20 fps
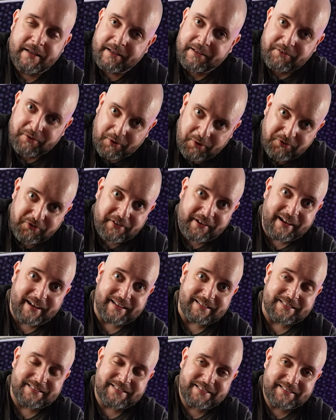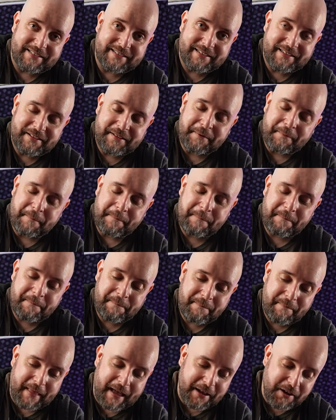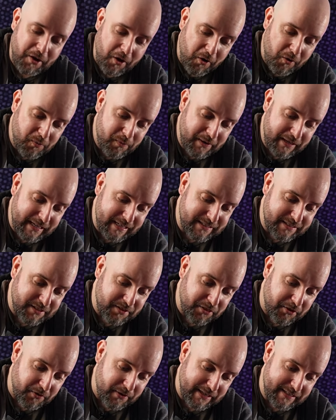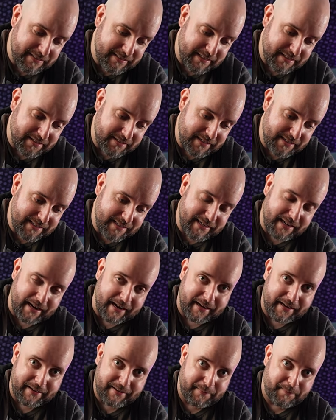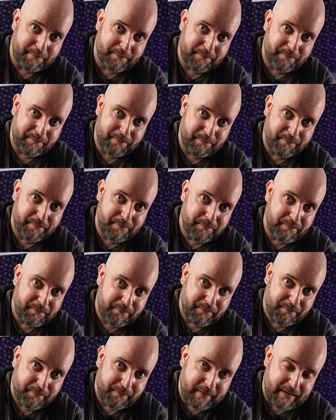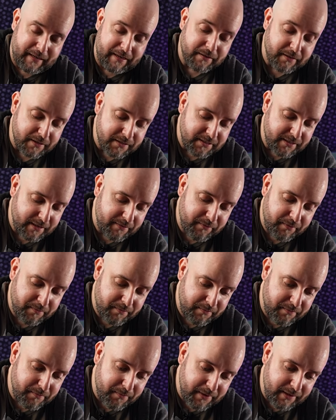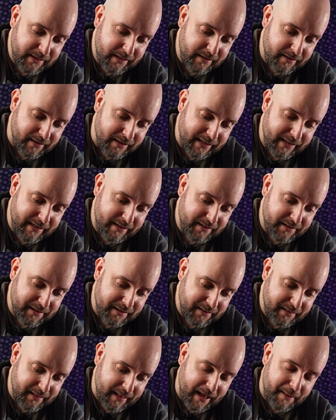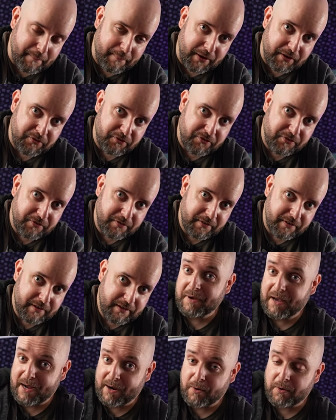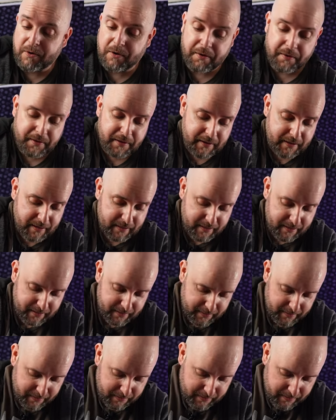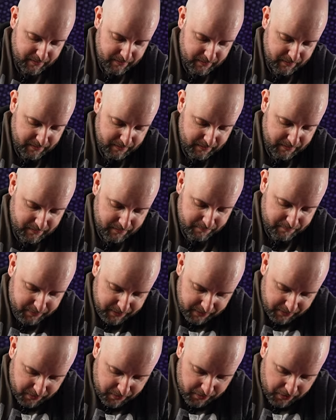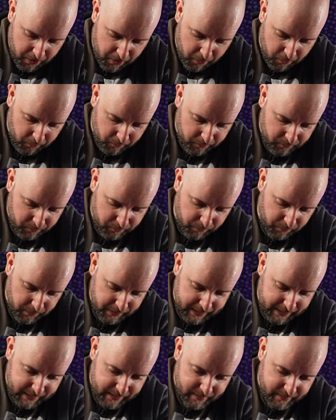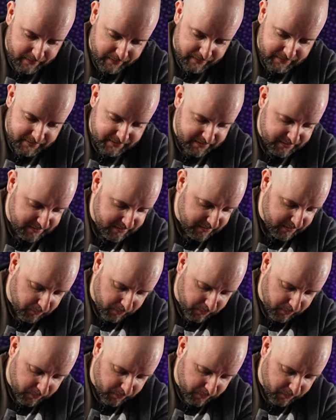I told you guys. I know it's a 3060 Ti. It doesn't even really need that much power but no, we'll get into this.